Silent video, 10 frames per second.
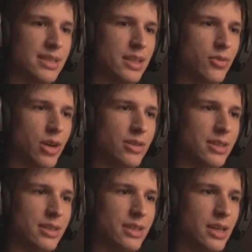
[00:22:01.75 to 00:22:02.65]
but sitting around
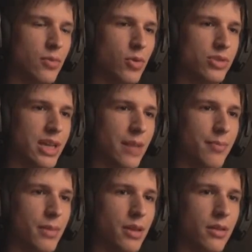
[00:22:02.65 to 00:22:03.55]
in here won't
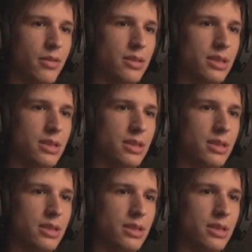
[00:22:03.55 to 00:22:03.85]
help me.